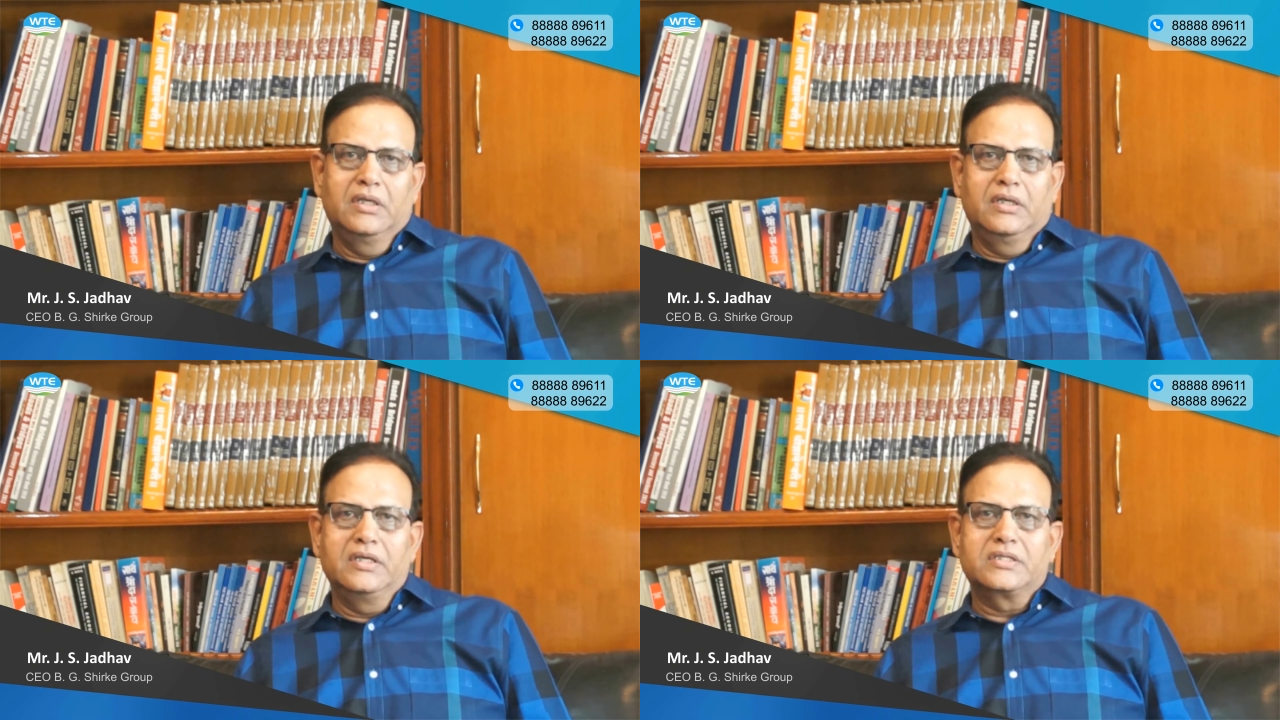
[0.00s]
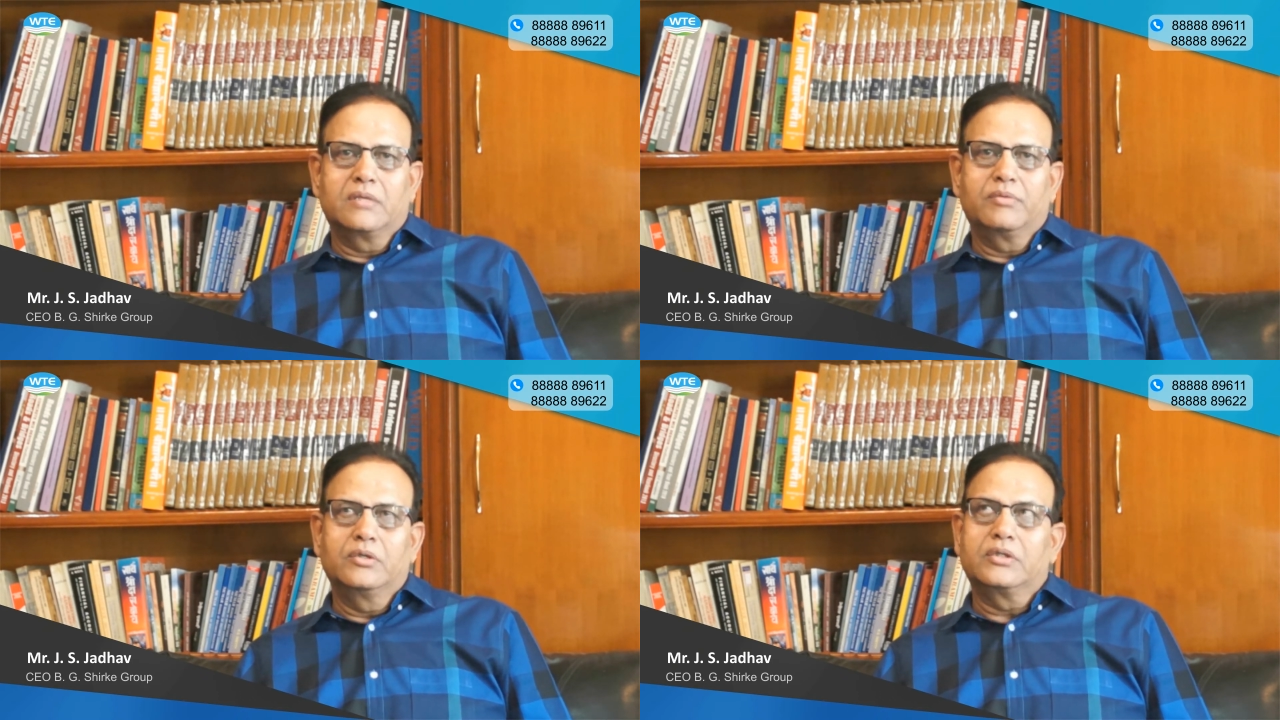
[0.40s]
It's
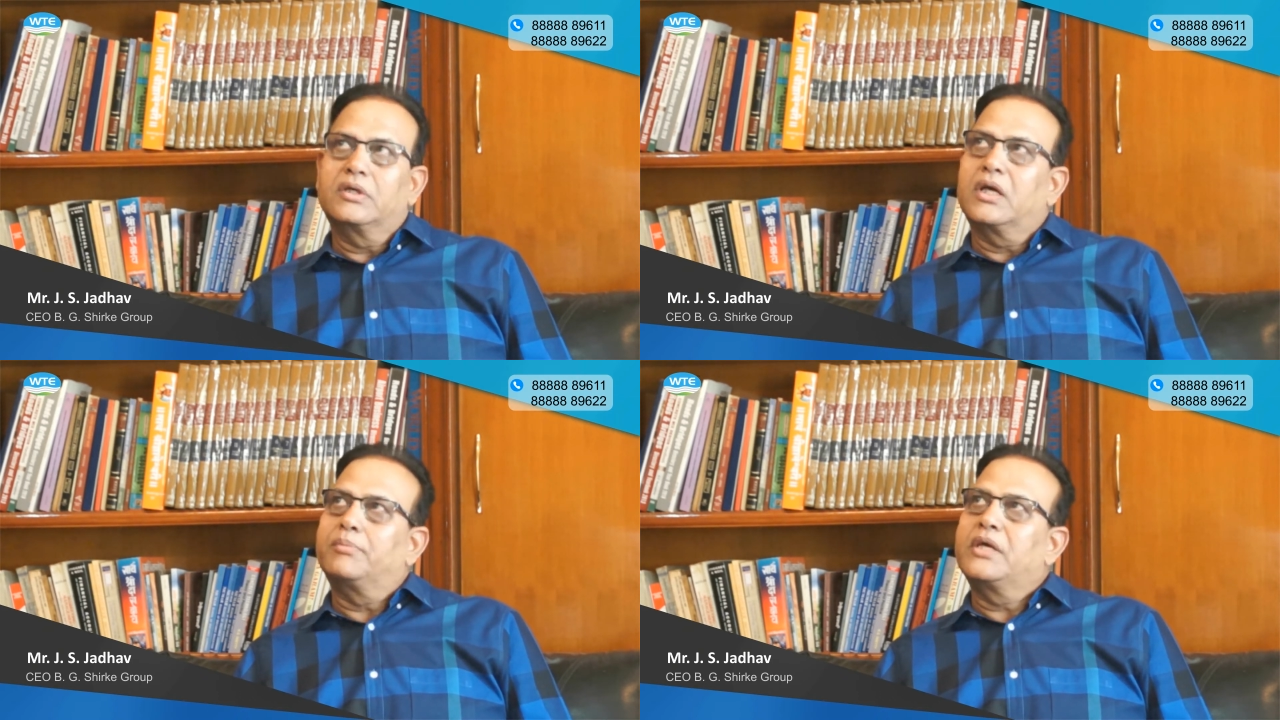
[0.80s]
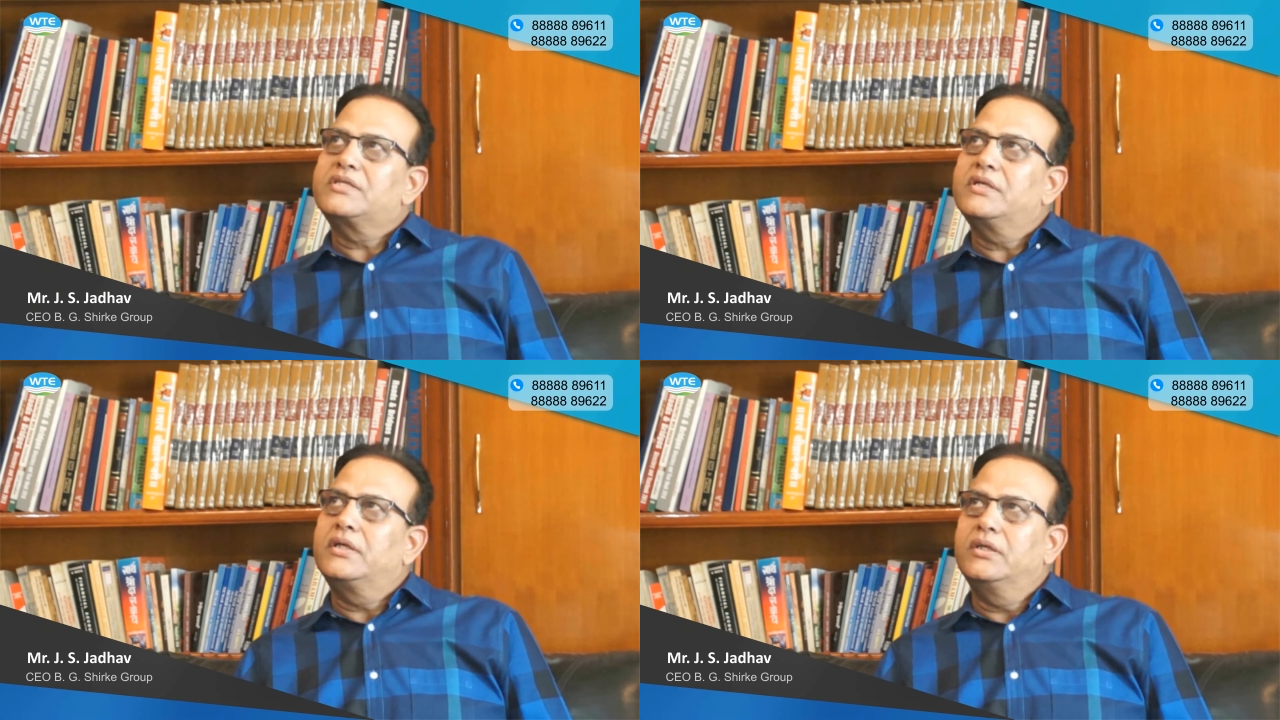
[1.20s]
about
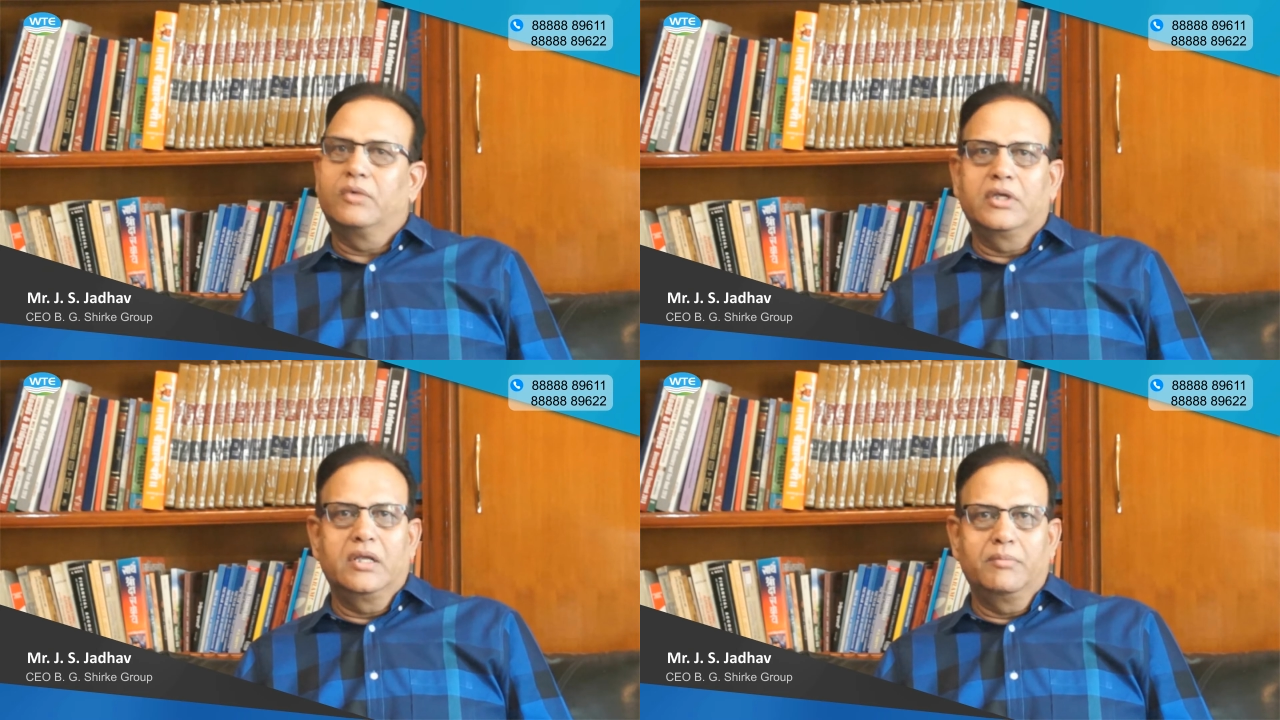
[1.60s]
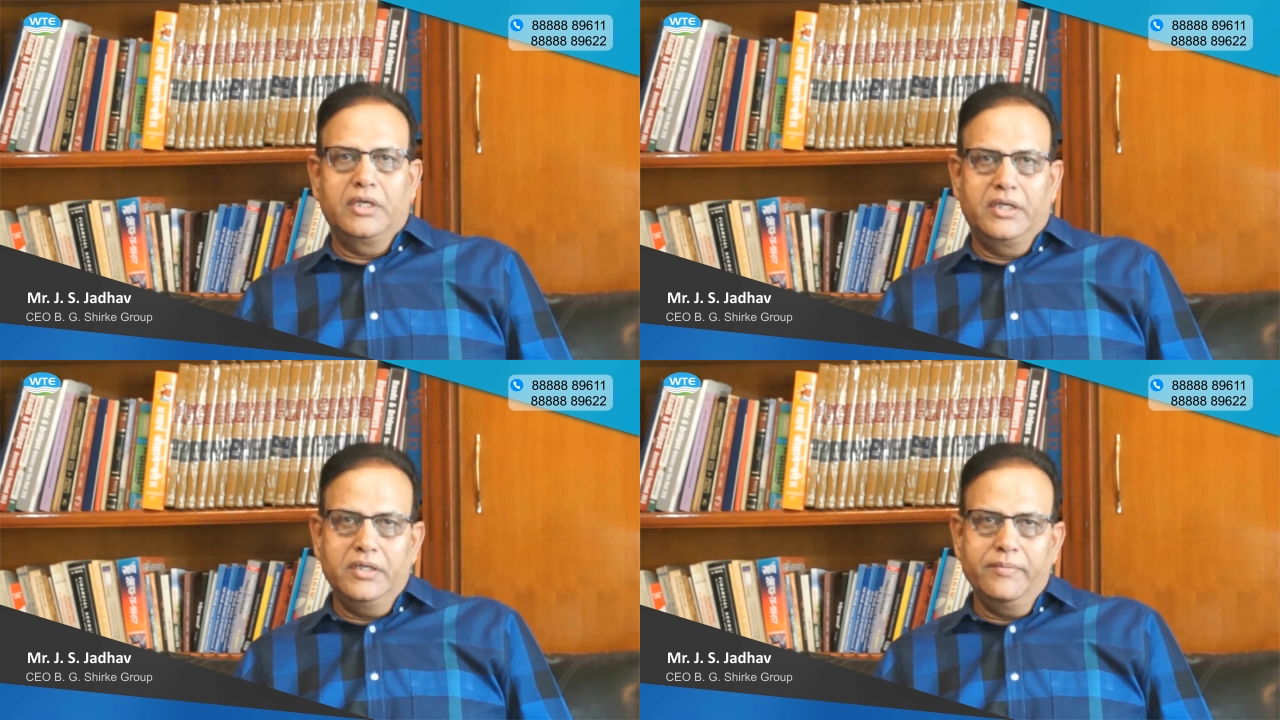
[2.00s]
capacity 1
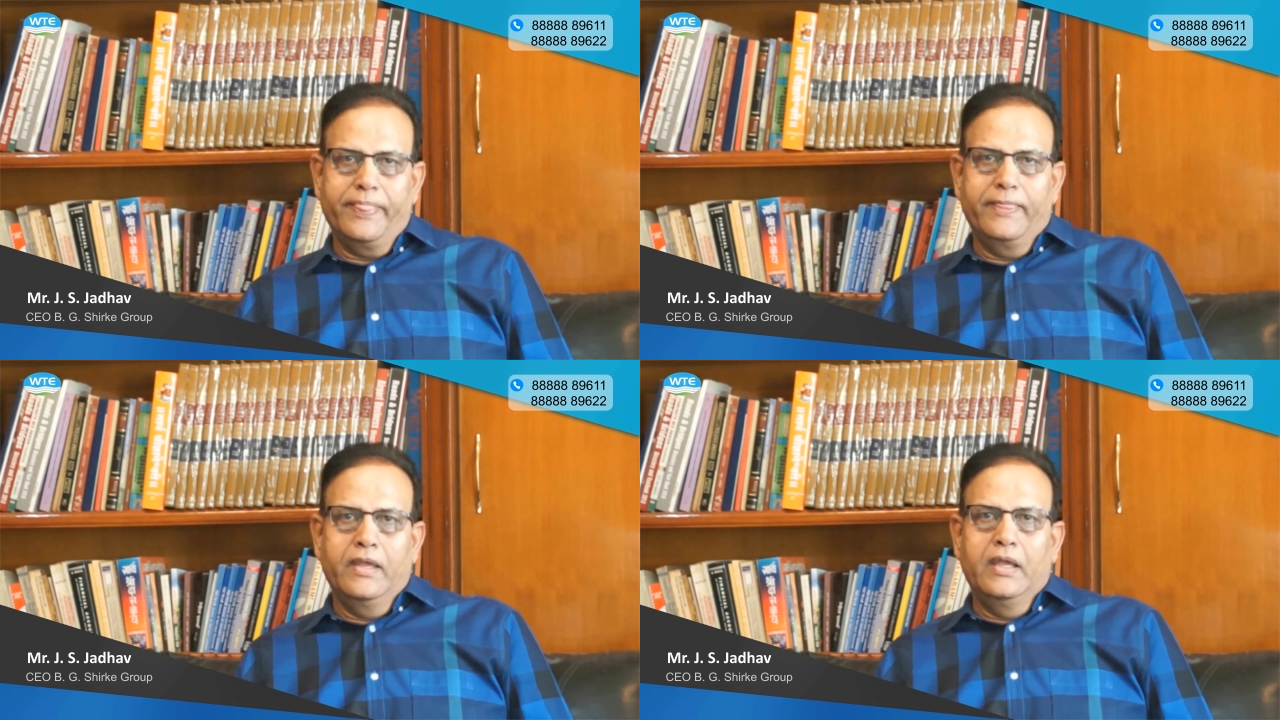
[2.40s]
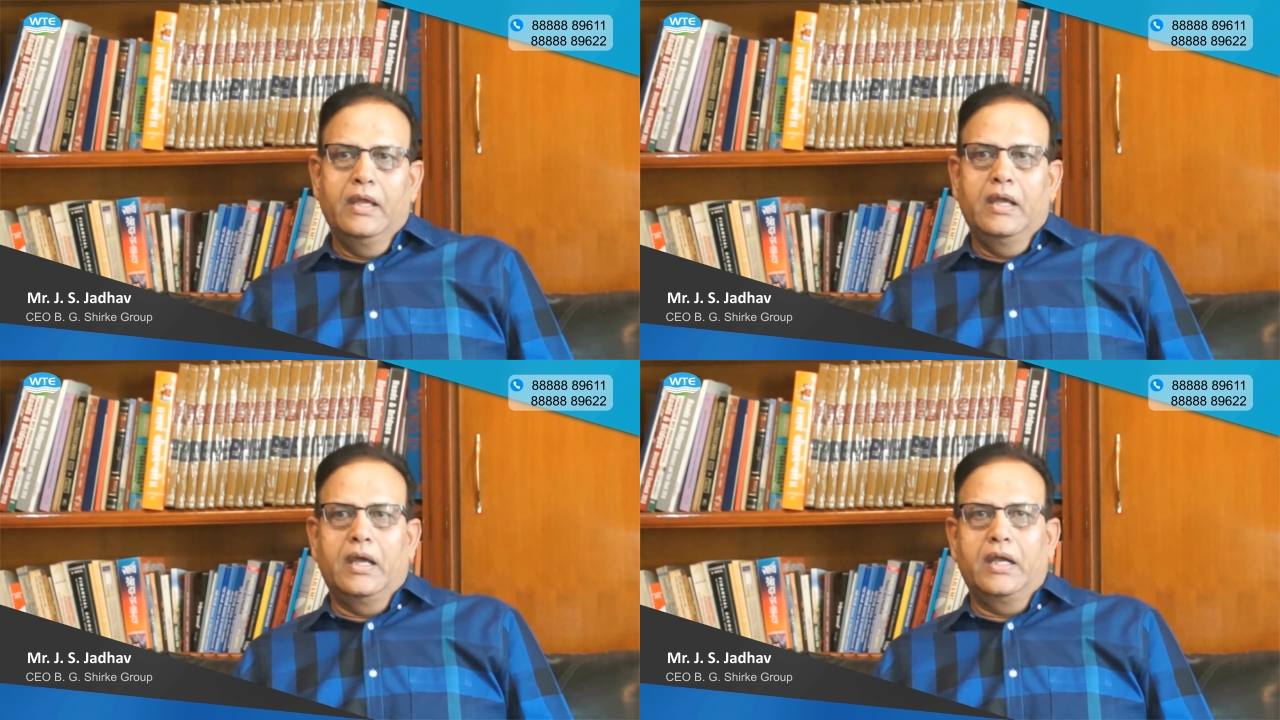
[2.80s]
MLD
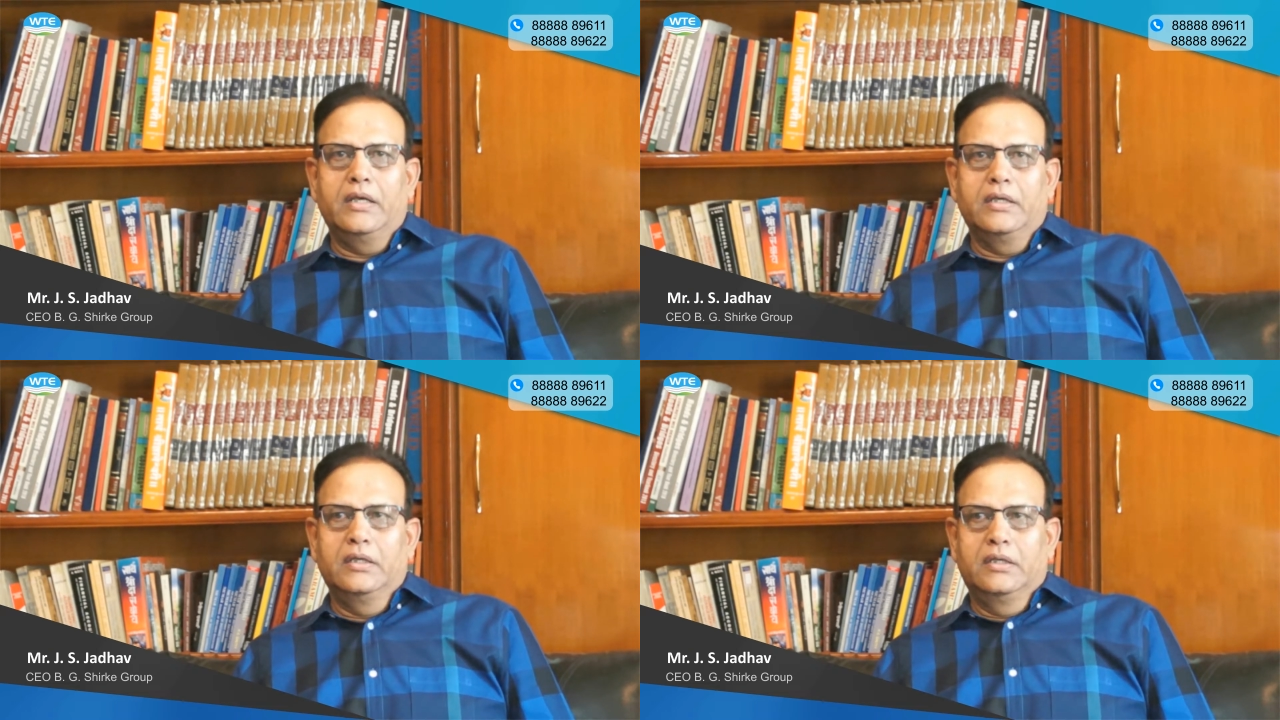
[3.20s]
and